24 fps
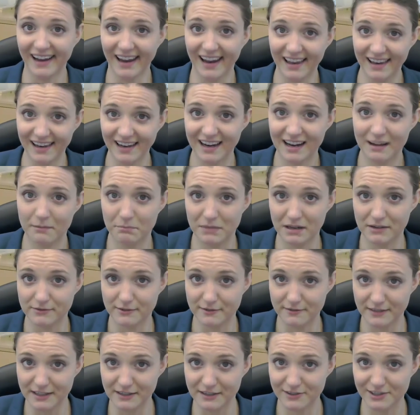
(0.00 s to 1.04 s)
and you get
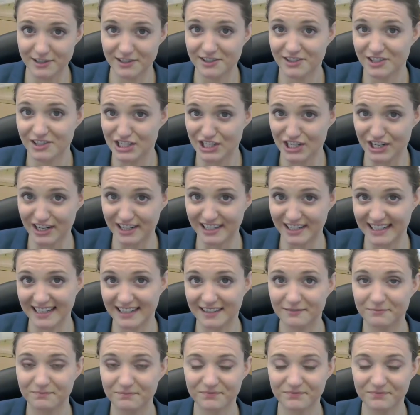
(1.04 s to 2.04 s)
beaver fever, Giardia.